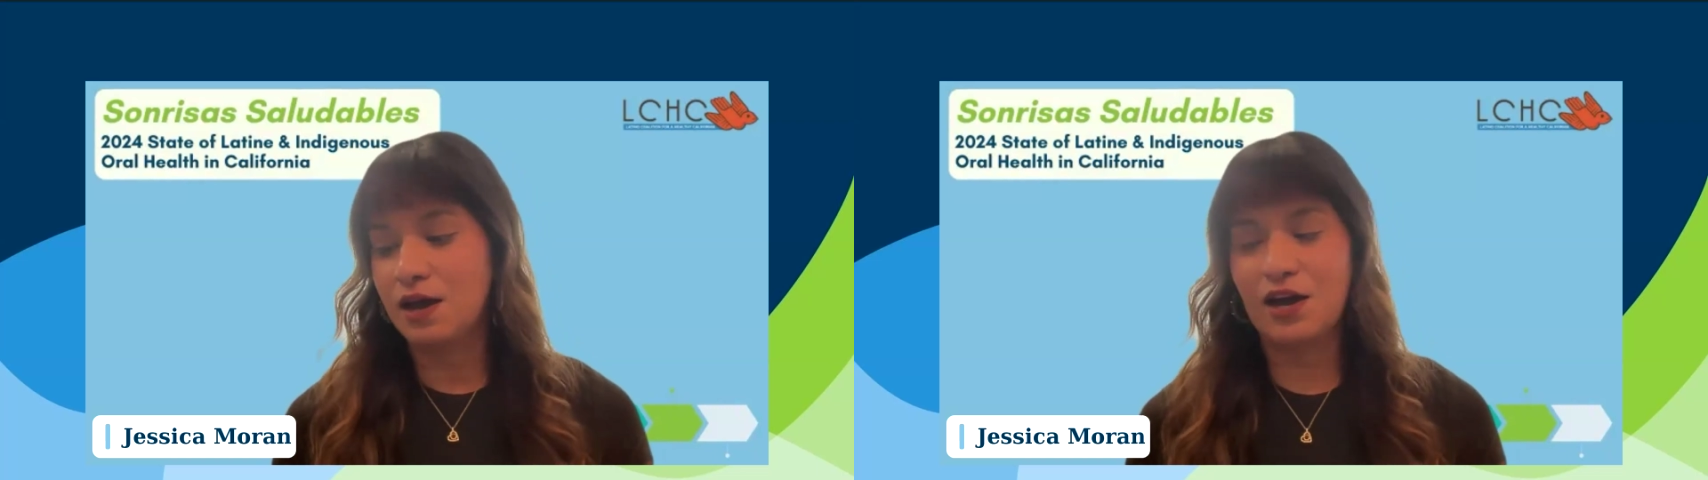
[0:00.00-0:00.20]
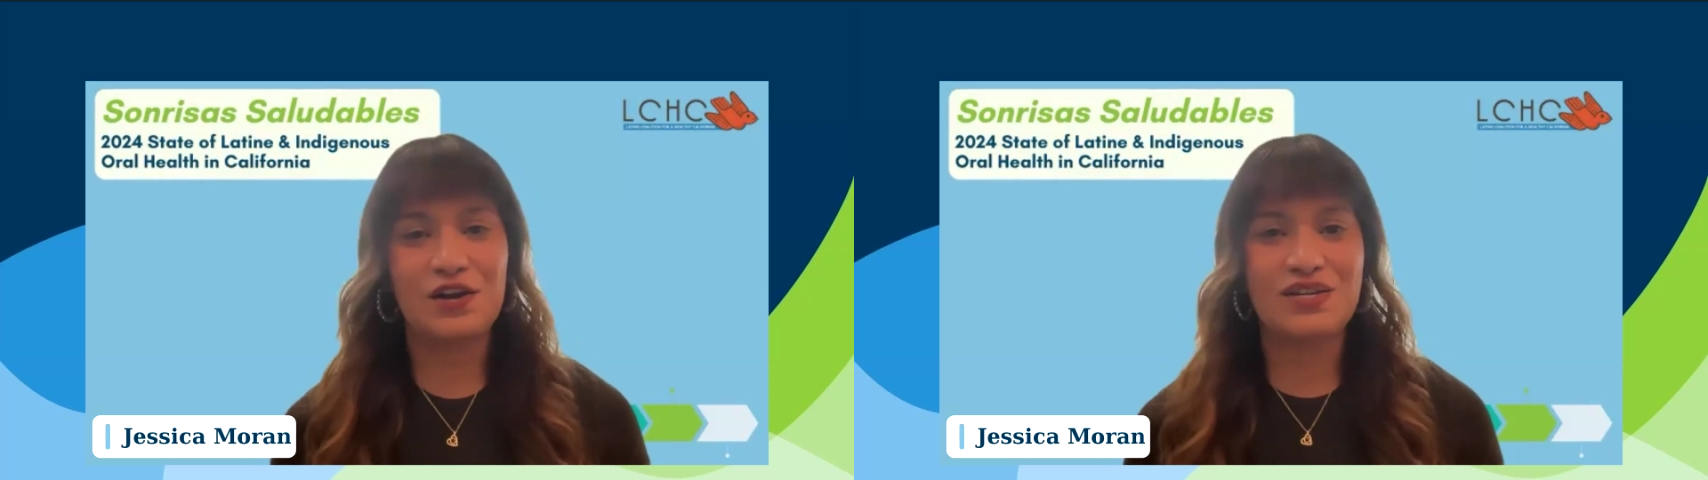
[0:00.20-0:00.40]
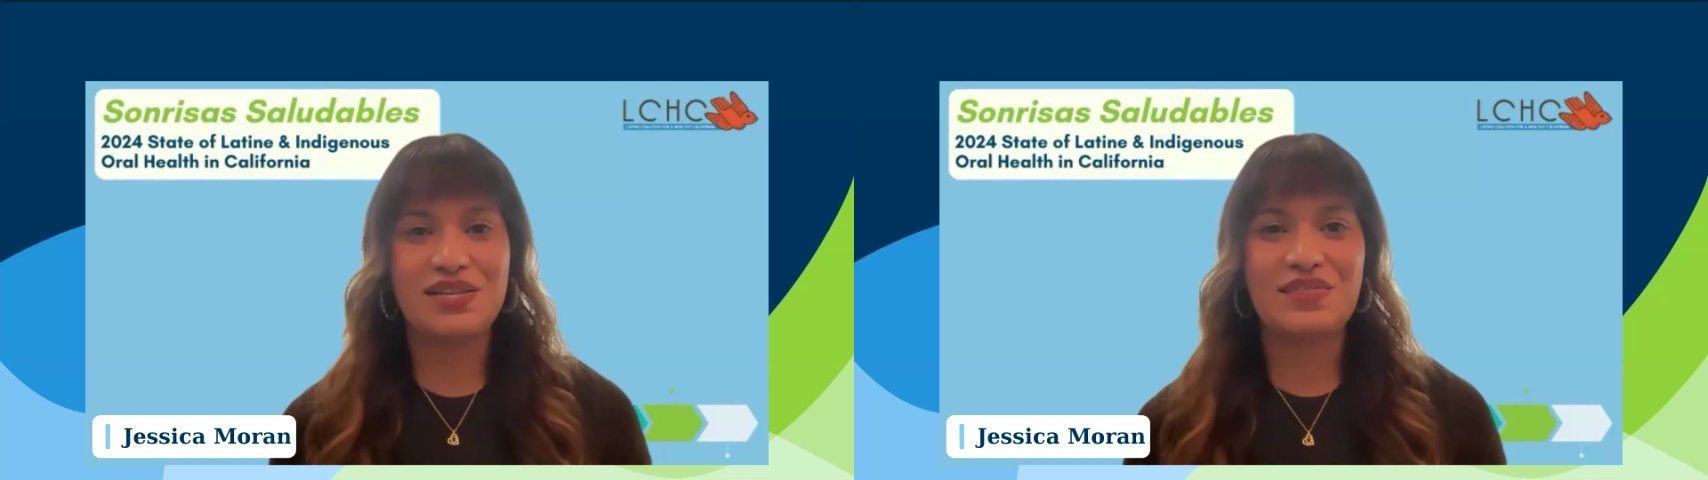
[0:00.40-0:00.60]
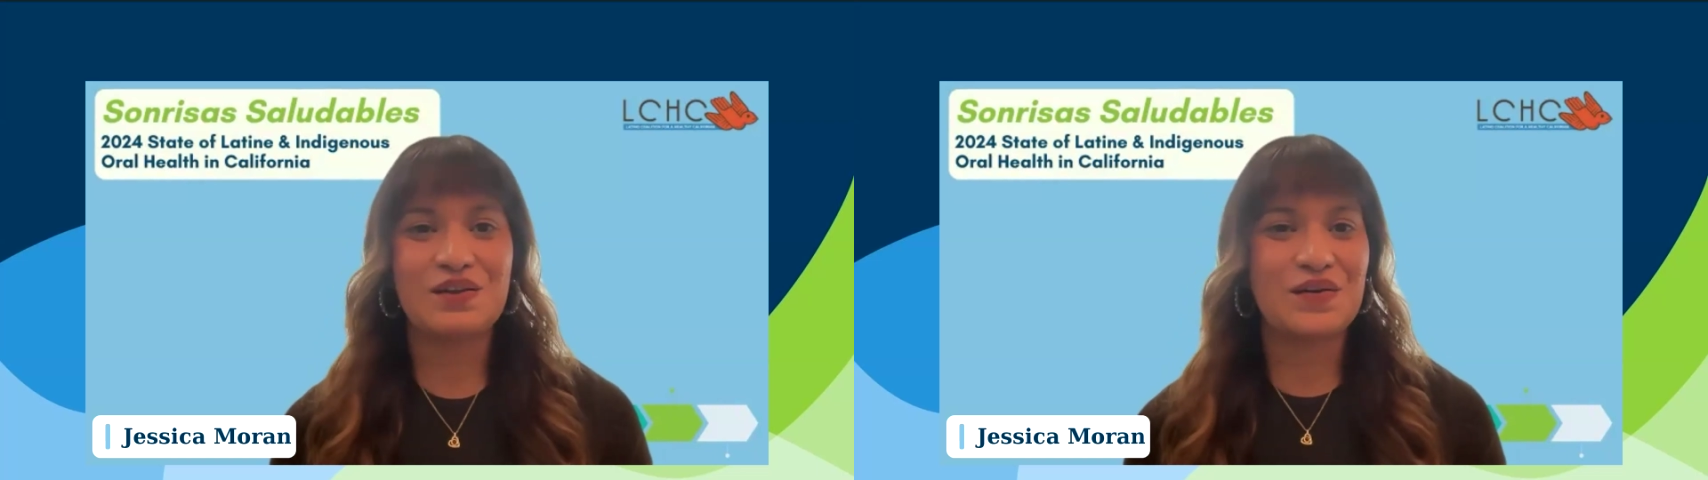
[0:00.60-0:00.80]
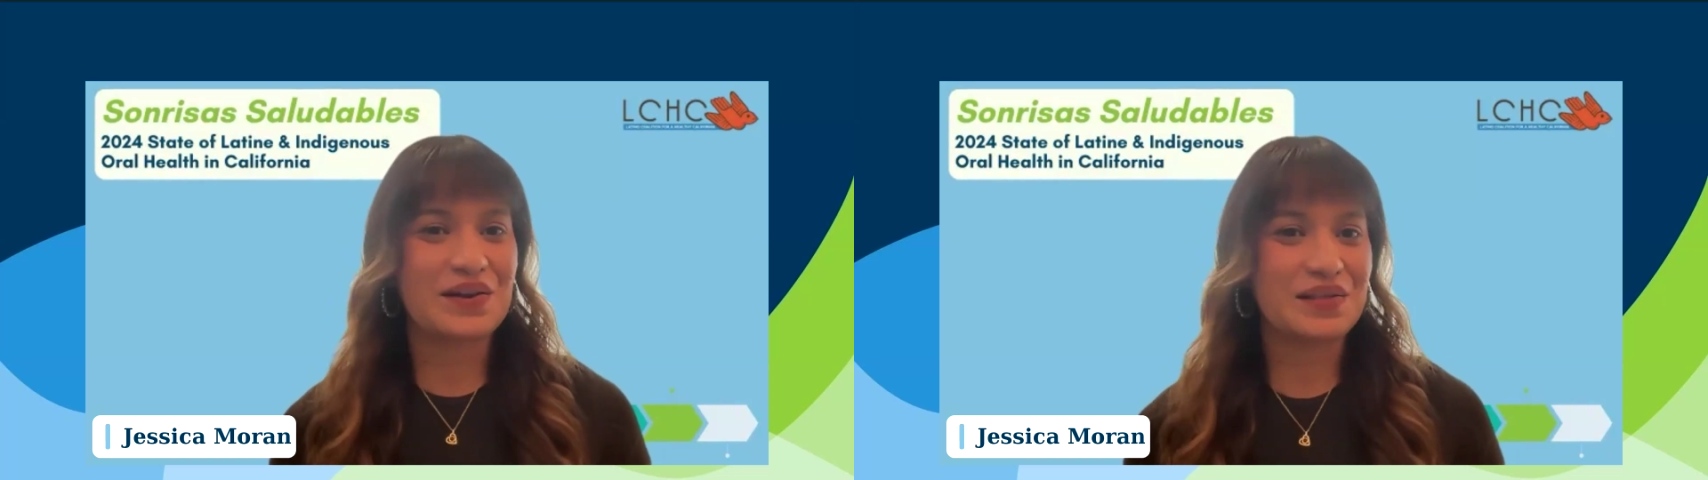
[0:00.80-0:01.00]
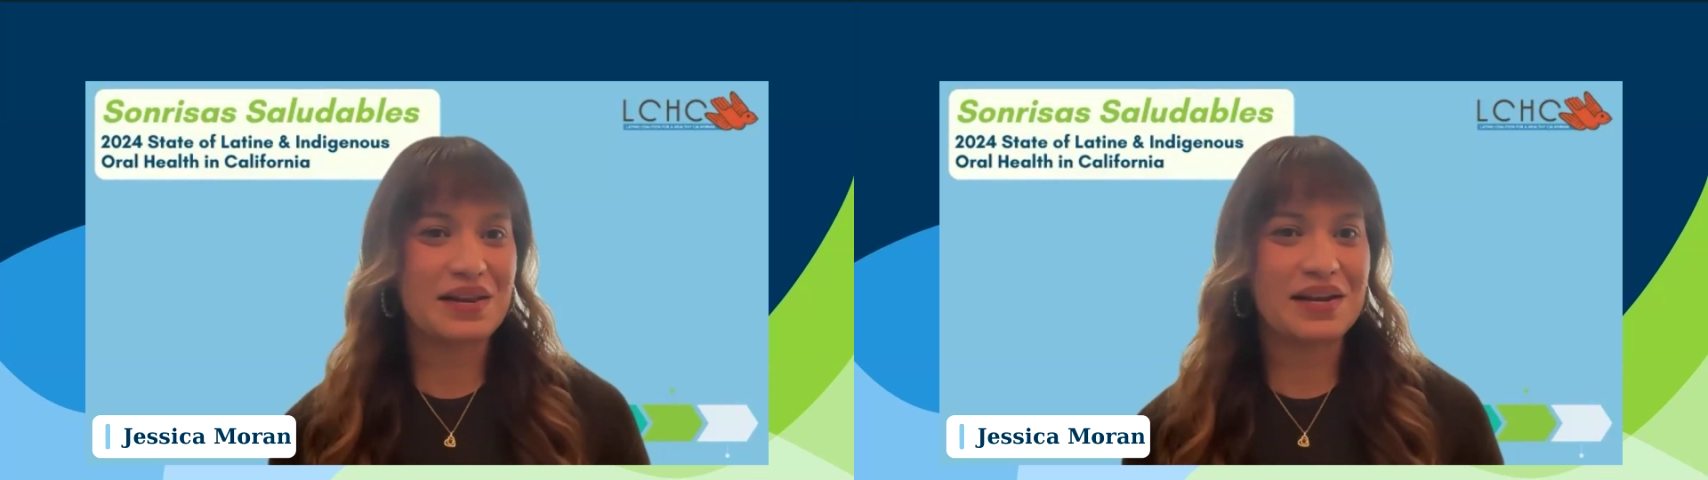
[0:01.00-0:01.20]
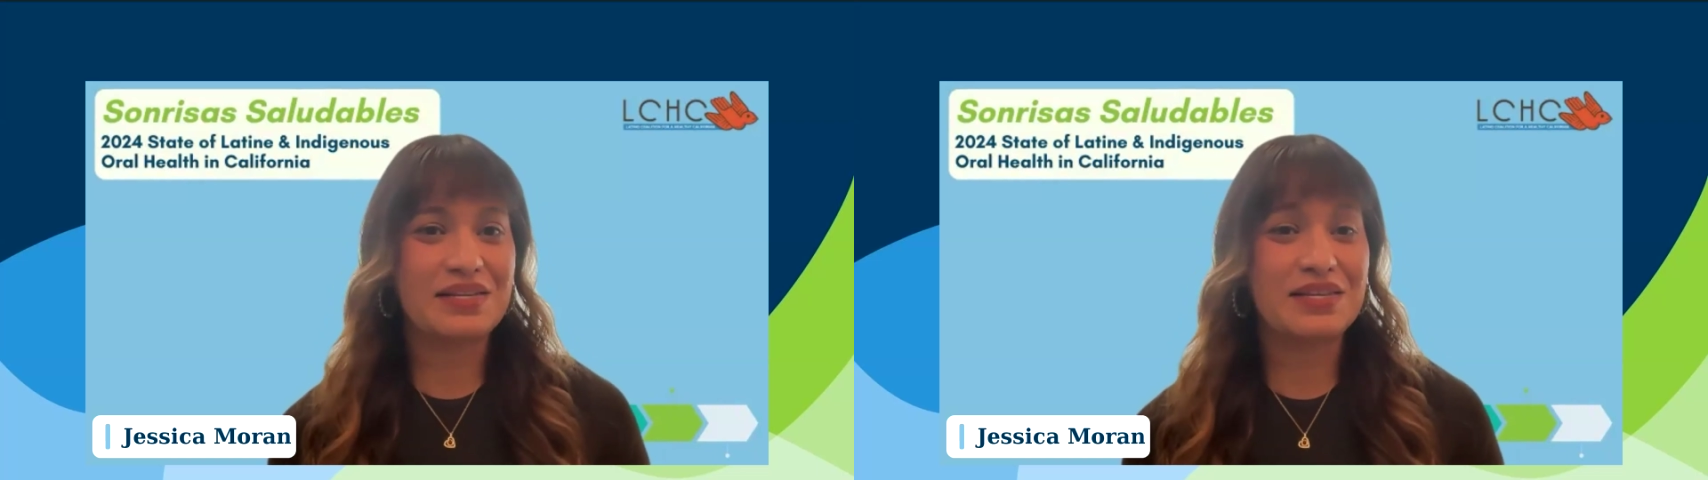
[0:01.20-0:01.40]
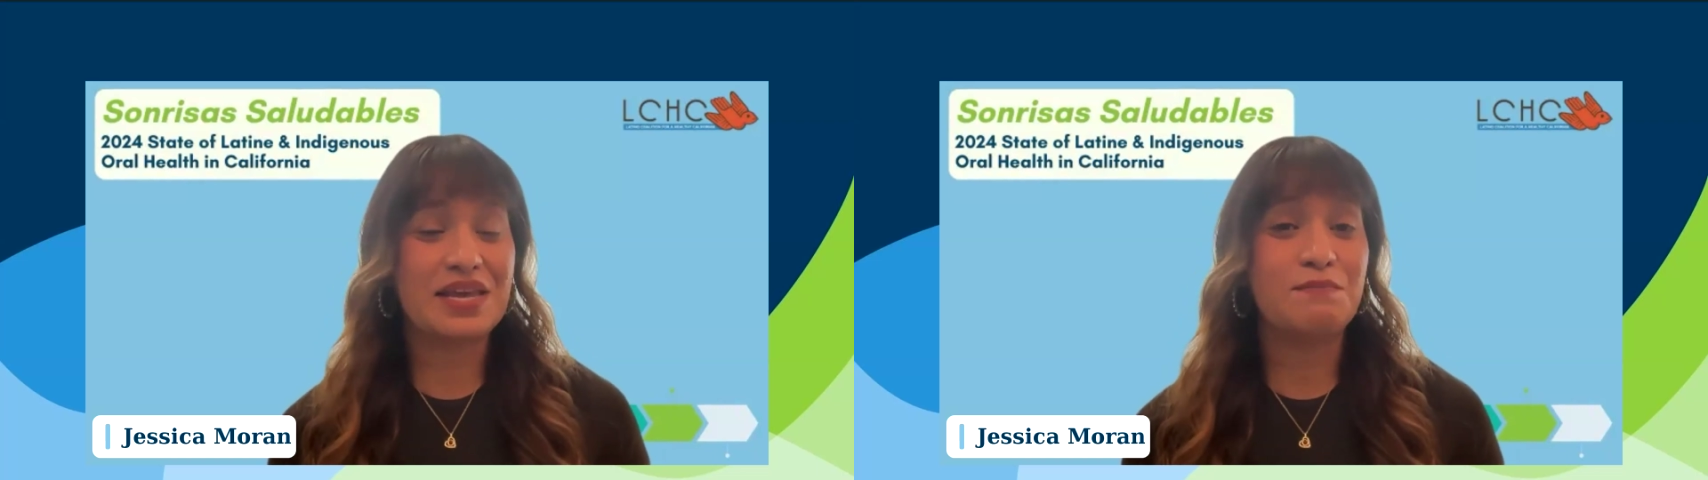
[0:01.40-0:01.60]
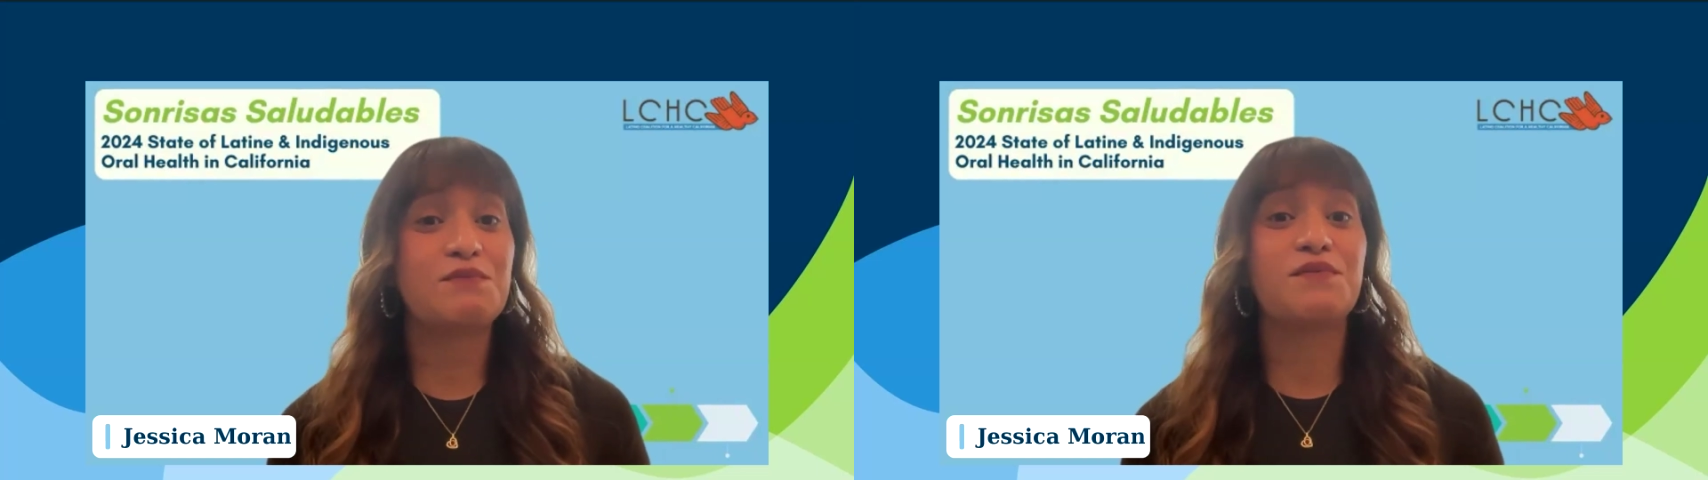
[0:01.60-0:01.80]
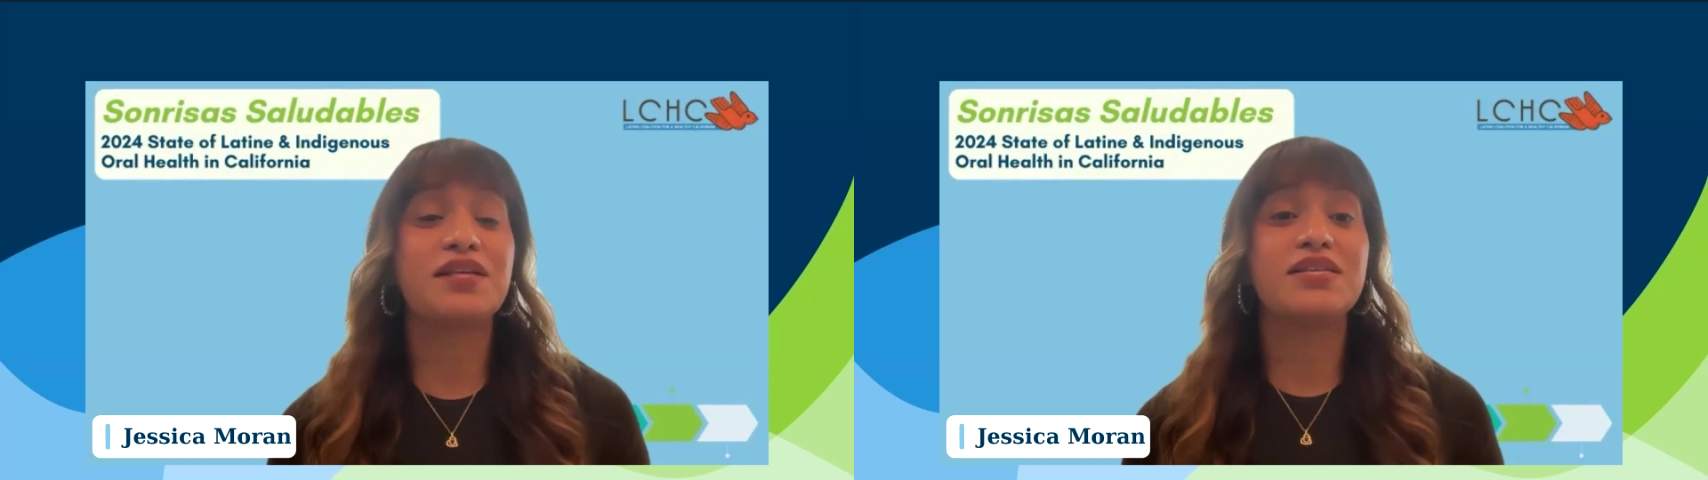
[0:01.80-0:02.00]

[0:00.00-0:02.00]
Understand that going to the dentist can be really